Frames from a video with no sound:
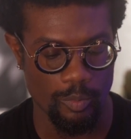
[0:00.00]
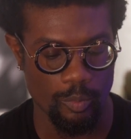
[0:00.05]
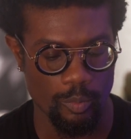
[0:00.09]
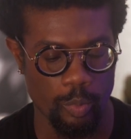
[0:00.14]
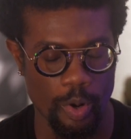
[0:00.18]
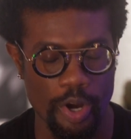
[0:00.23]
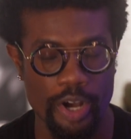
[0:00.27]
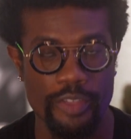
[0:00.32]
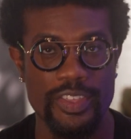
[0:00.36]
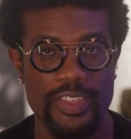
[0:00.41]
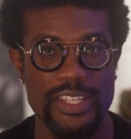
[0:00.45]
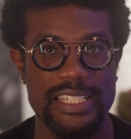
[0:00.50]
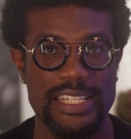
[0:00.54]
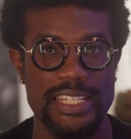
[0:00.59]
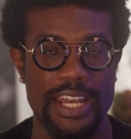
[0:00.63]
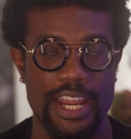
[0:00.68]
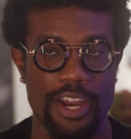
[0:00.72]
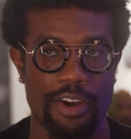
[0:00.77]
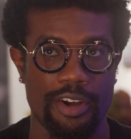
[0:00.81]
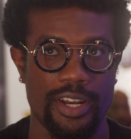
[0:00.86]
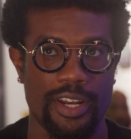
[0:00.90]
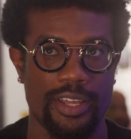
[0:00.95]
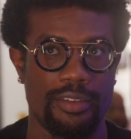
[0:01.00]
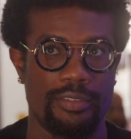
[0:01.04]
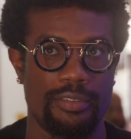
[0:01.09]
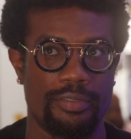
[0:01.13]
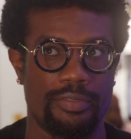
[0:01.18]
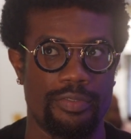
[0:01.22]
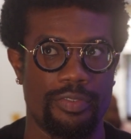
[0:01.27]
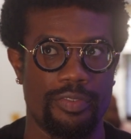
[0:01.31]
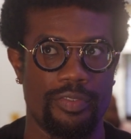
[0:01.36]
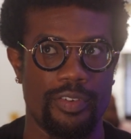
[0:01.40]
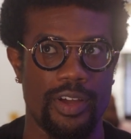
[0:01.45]
Where did this narrative
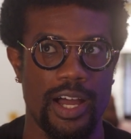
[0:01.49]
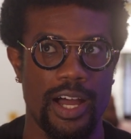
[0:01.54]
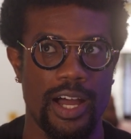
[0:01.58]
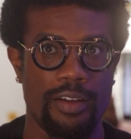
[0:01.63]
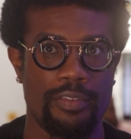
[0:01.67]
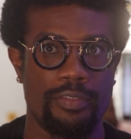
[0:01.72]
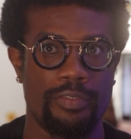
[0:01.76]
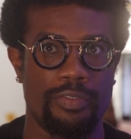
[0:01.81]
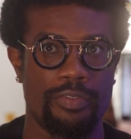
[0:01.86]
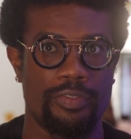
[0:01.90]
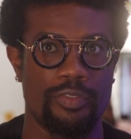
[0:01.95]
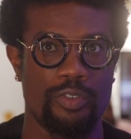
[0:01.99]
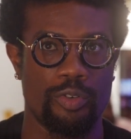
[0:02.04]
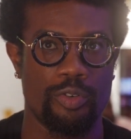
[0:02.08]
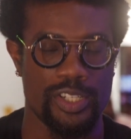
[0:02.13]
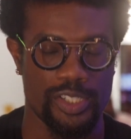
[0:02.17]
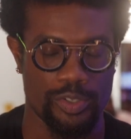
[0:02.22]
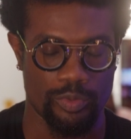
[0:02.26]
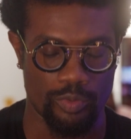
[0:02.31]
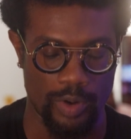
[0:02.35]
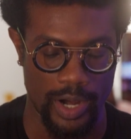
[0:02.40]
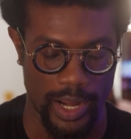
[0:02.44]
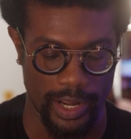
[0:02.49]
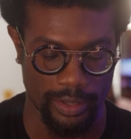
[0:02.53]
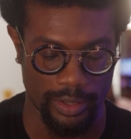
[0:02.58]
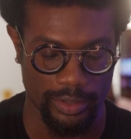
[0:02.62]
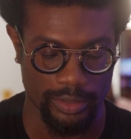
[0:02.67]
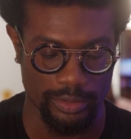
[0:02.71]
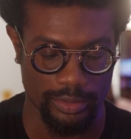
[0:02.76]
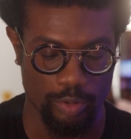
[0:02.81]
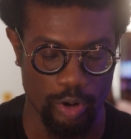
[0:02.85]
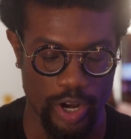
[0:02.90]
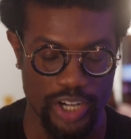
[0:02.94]
of Chris Rock,
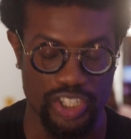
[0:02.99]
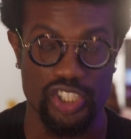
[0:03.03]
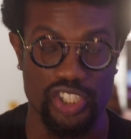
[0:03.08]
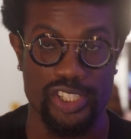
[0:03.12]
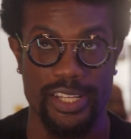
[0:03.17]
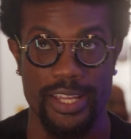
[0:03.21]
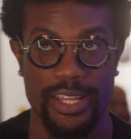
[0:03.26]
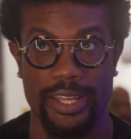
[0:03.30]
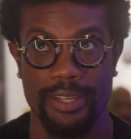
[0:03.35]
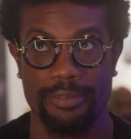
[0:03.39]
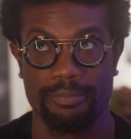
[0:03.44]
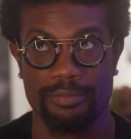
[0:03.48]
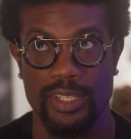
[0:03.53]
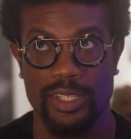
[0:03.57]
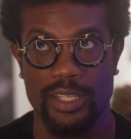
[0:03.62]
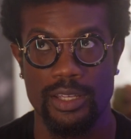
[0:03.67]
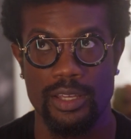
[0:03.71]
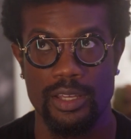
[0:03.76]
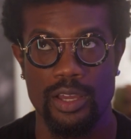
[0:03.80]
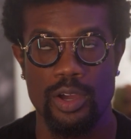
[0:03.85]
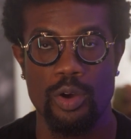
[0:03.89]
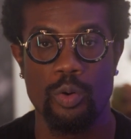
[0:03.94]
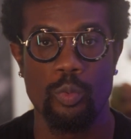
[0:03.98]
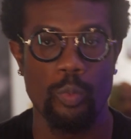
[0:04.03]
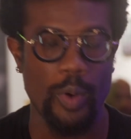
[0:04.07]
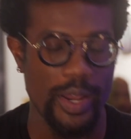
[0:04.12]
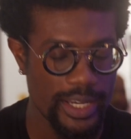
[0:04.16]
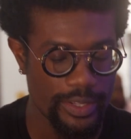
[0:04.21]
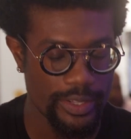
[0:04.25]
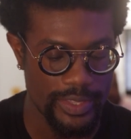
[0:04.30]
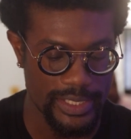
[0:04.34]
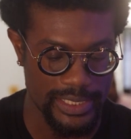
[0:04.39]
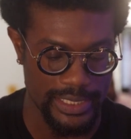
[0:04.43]
or I should say, when
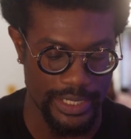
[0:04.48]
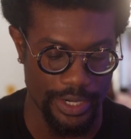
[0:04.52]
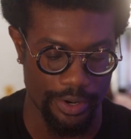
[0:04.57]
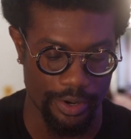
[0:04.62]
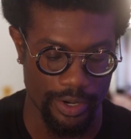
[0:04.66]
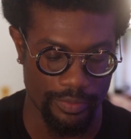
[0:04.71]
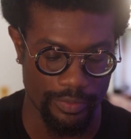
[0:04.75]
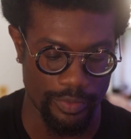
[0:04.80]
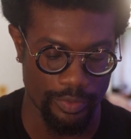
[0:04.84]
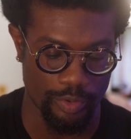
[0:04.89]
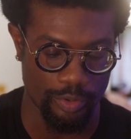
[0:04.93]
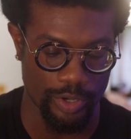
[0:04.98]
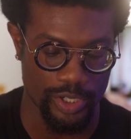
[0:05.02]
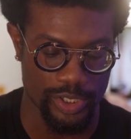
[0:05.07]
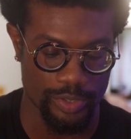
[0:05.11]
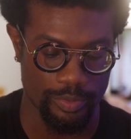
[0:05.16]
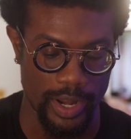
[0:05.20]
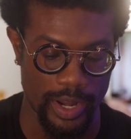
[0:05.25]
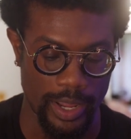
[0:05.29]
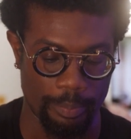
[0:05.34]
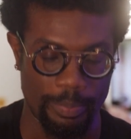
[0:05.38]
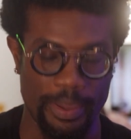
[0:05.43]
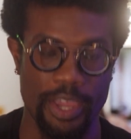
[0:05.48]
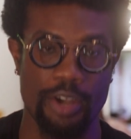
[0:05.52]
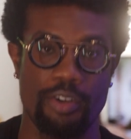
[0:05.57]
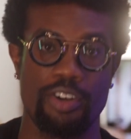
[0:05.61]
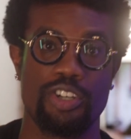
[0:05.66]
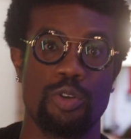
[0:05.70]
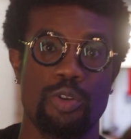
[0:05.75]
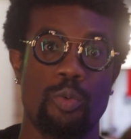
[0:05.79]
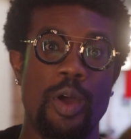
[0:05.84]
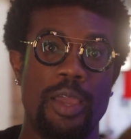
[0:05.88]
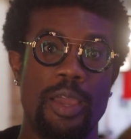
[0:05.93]
did this narrative of Chris Rock
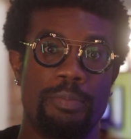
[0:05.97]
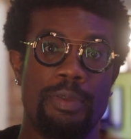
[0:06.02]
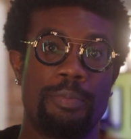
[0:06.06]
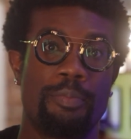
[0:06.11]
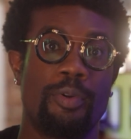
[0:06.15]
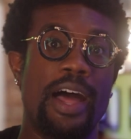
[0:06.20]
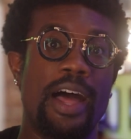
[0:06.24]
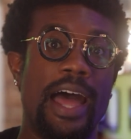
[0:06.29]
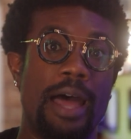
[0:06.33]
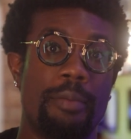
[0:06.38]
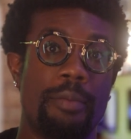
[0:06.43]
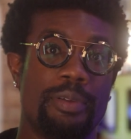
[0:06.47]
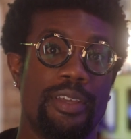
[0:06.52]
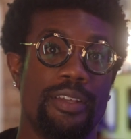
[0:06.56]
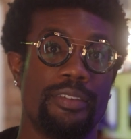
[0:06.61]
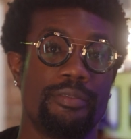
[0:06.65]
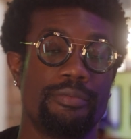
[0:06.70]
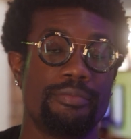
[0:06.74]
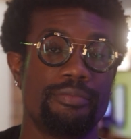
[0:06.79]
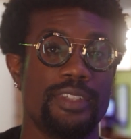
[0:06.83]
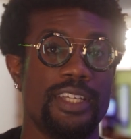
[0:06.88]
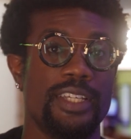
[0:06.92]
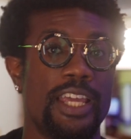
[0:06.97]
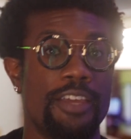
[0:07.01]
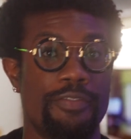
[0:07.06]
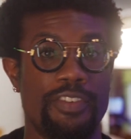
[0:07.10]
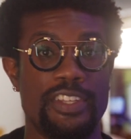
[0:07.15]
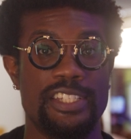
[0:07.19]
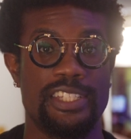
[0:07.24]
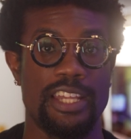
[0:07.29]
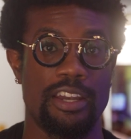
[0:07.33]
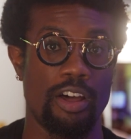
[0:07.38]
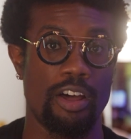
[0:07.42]
pandering to white people happen, if
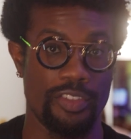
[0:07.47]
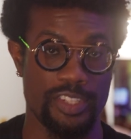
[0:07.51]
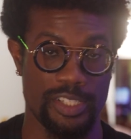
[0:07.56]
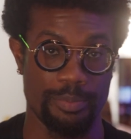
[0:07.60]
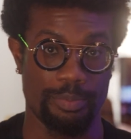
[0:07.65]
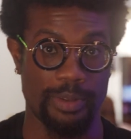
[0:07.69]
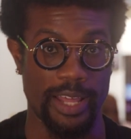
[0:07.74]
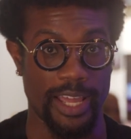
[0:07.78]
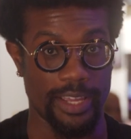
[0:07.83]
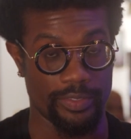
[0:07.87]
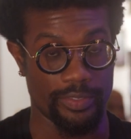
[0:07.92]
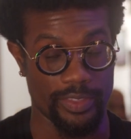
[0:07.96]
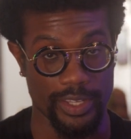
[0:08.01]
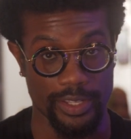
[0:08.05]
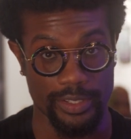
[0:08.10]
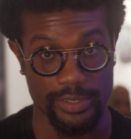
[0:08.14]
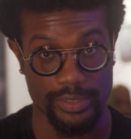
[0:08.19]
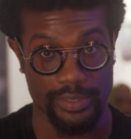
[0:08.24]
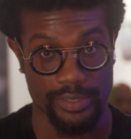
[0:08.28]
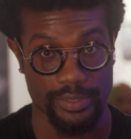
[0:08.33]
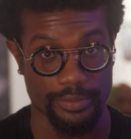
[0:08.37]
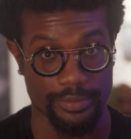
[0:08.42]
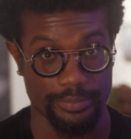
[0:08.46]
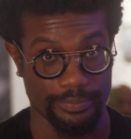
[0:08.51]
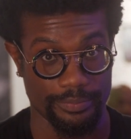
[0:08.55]
he's done all these black things?